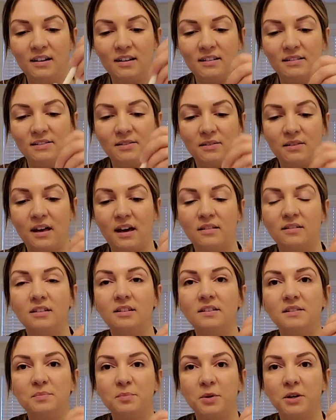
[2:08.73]
so that
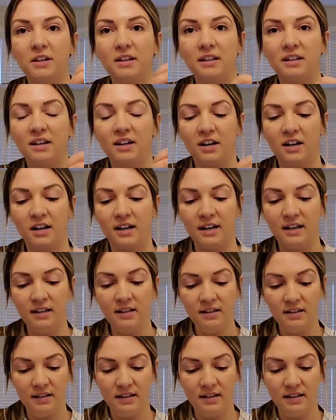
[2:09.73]
looks pretty good.